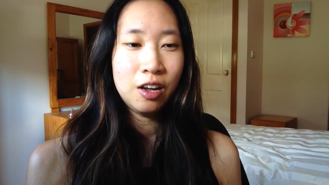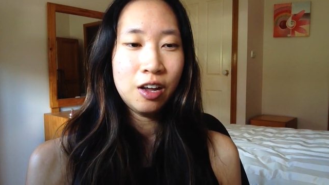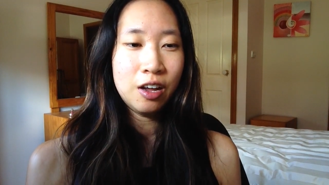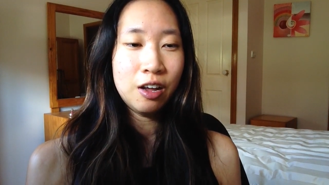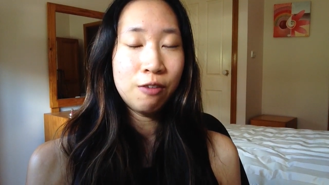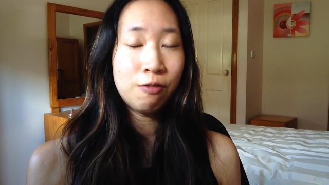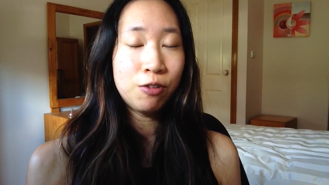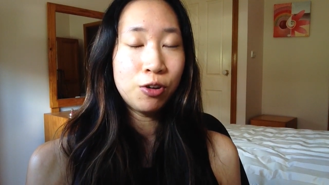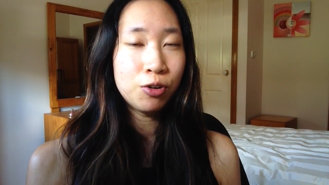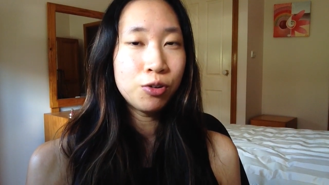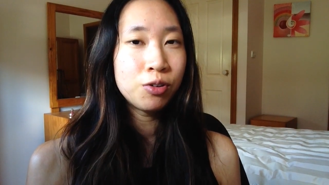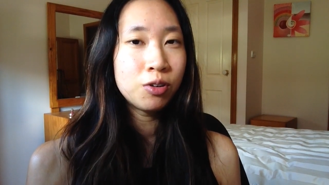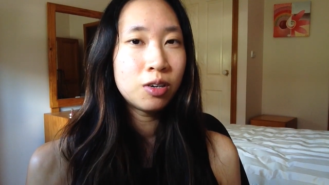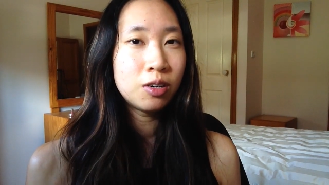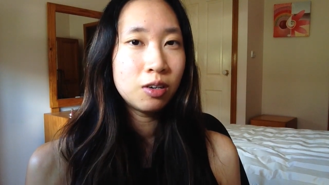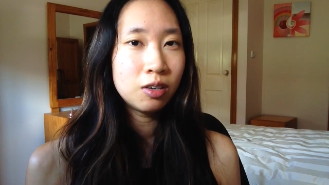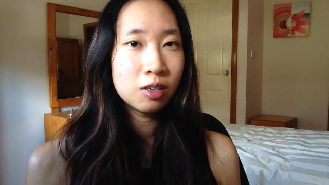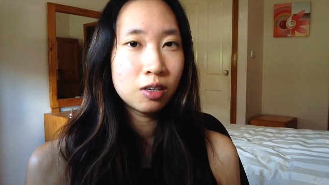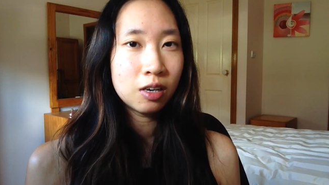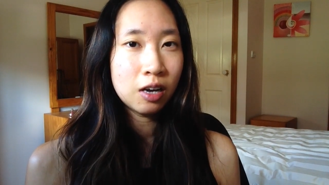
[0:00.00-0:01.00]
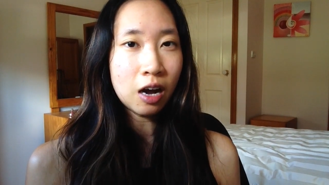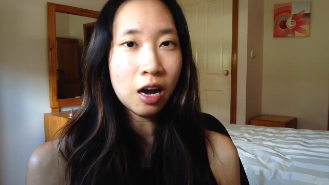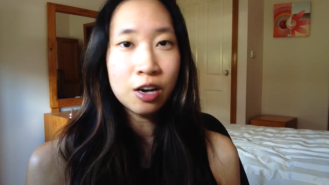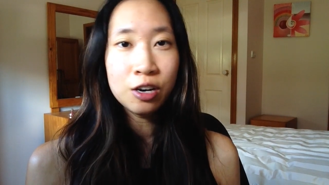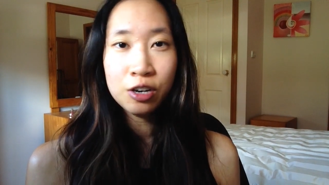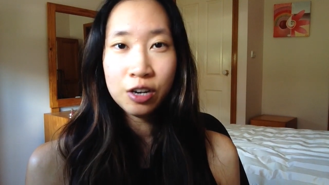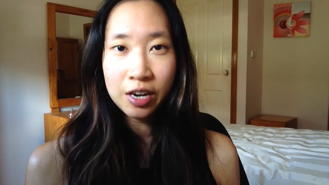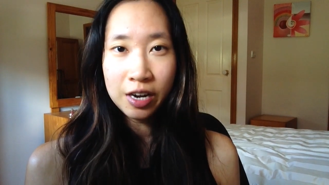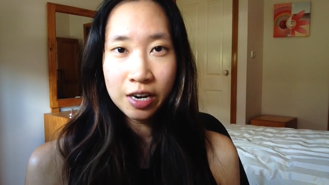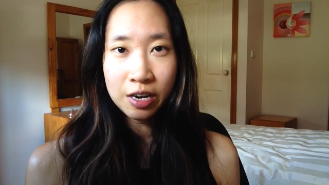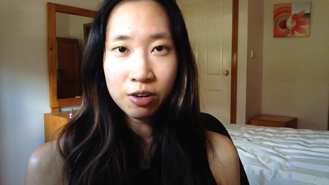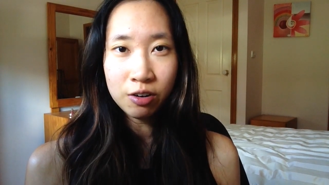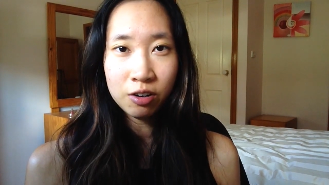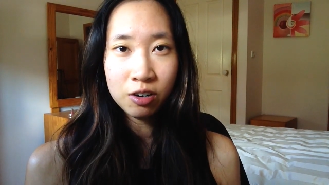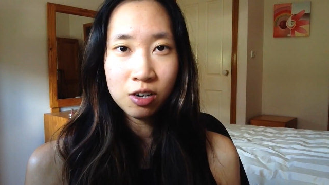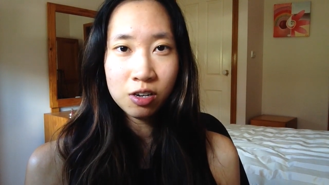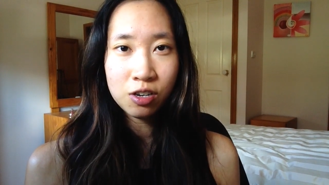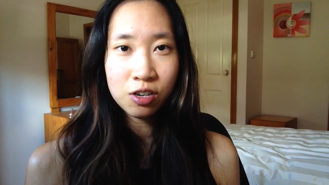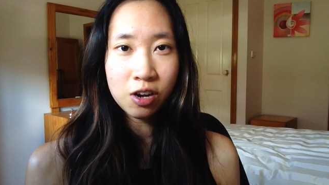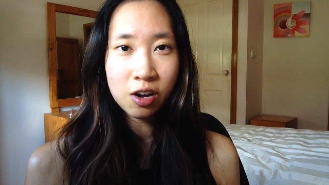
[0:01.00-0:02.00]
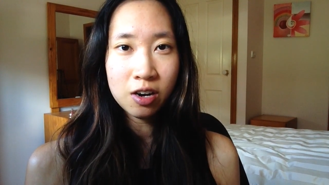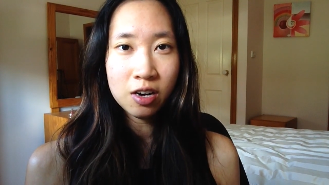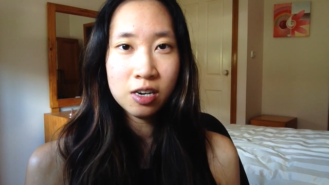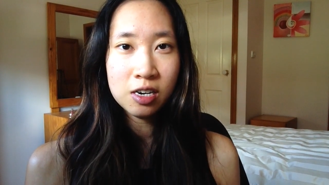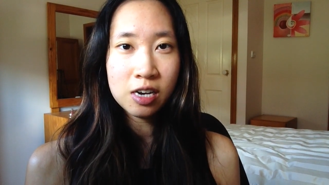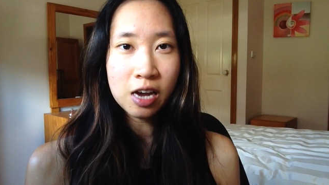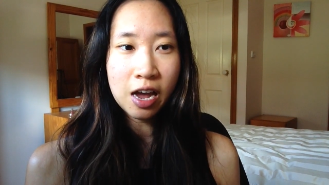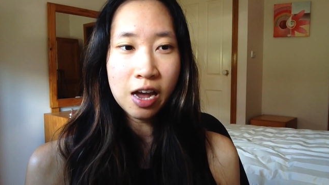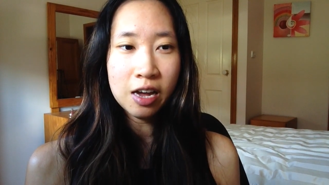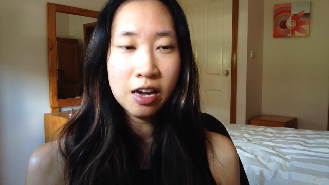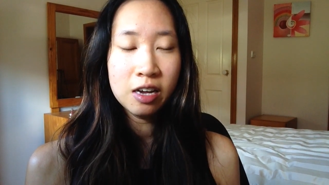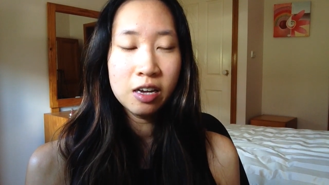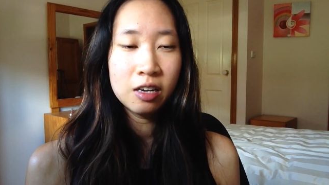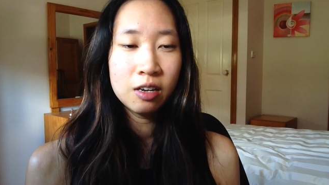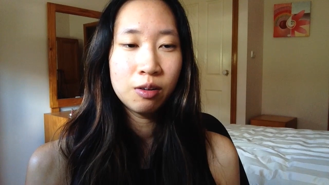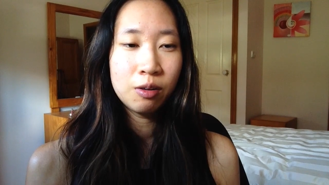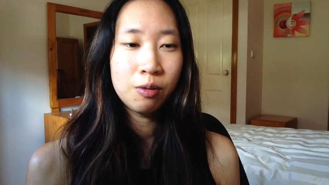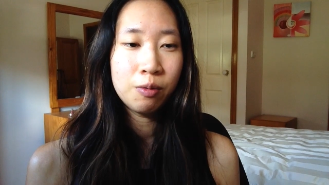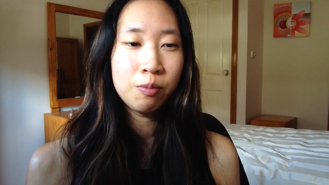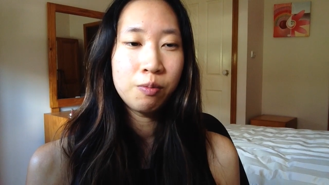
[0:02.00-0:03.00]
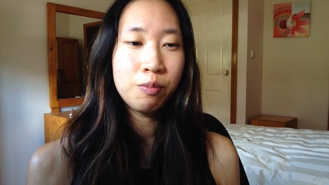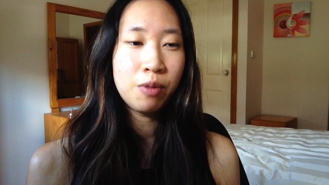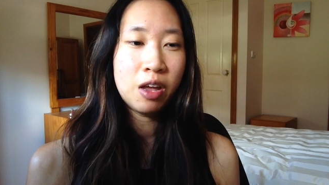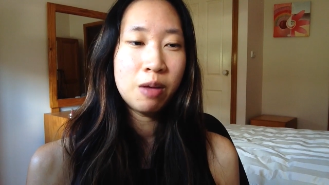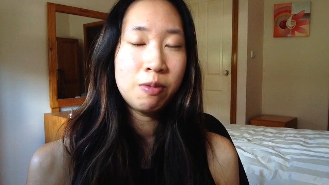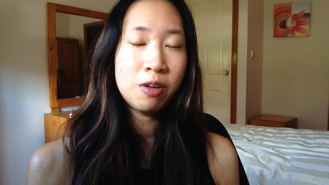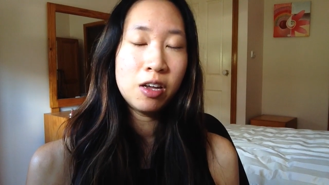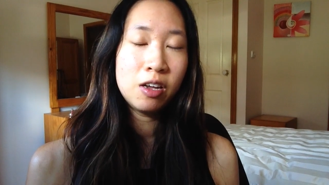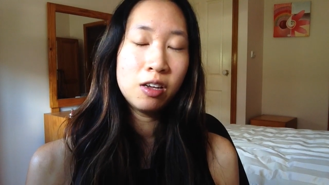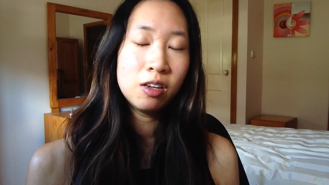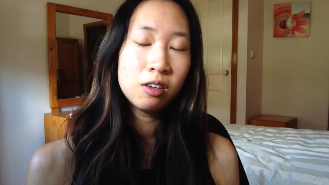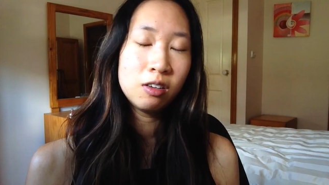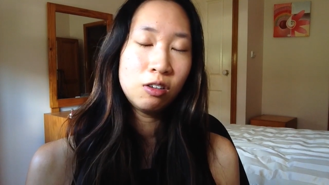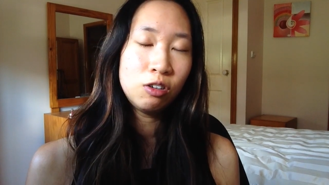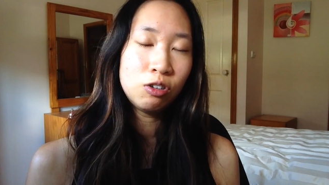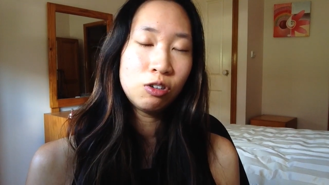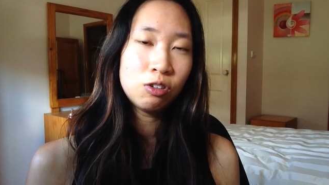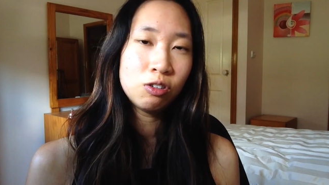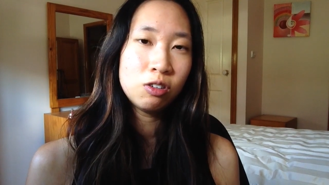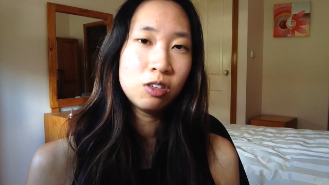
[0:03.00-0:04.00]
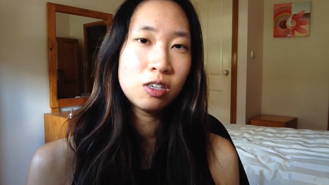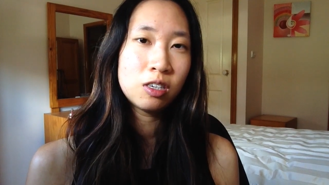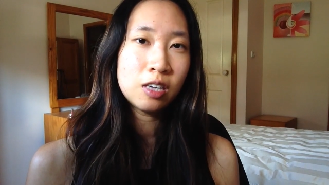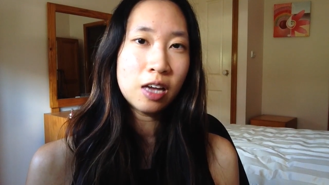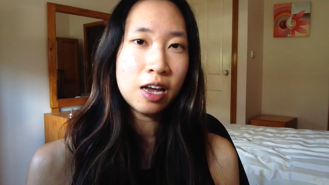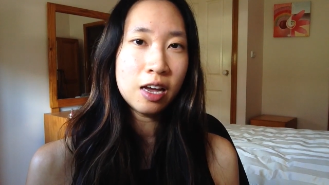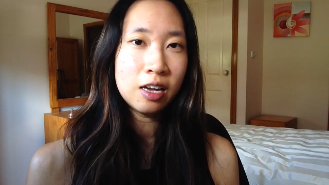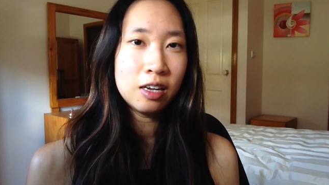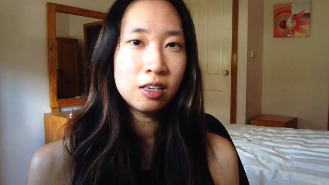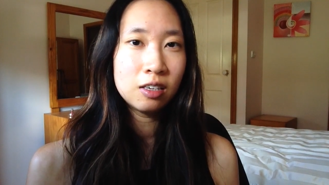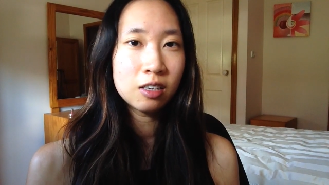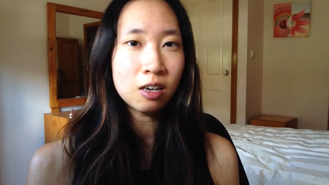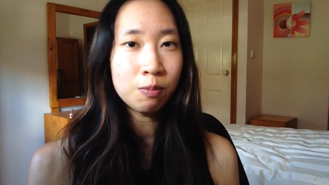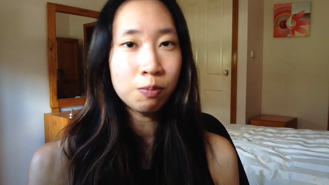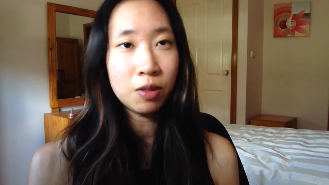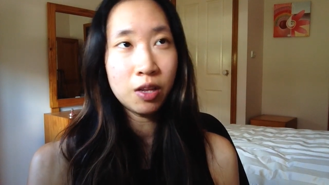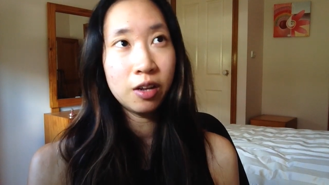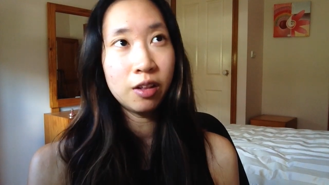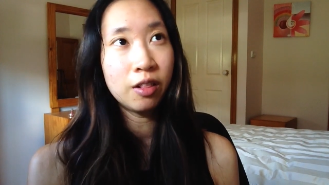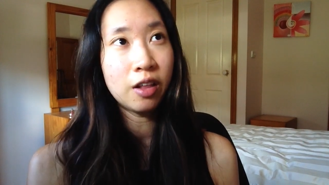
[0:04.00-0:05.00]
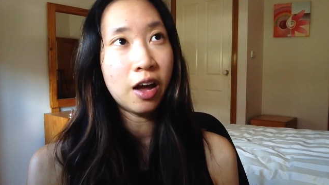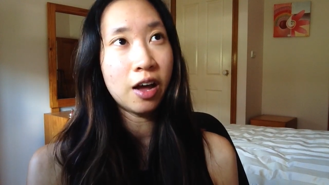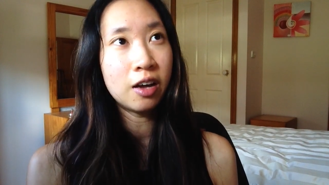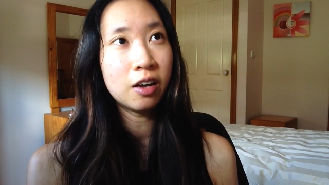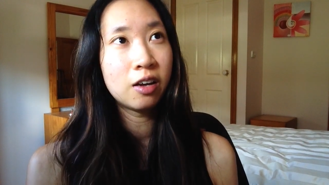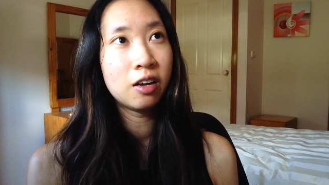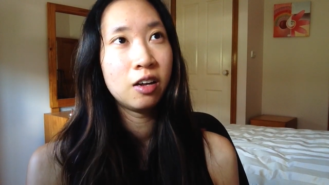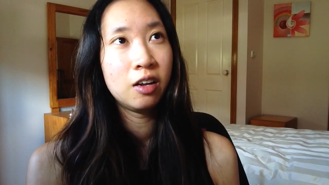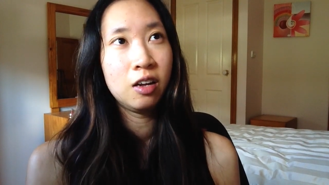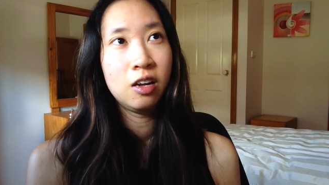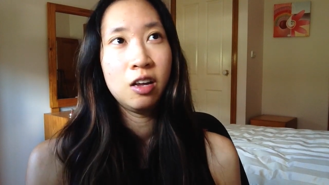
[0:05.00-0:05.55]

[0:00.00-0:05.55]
if you undereat on a certain day, maybe you should say something like,